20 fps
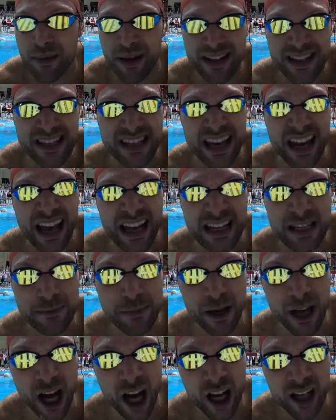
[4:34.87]
The main set has
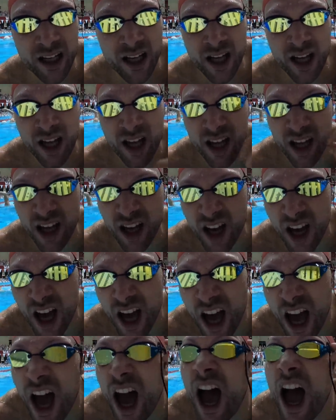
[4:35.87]
begun,
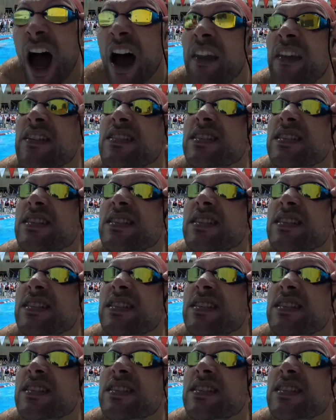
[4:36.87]
and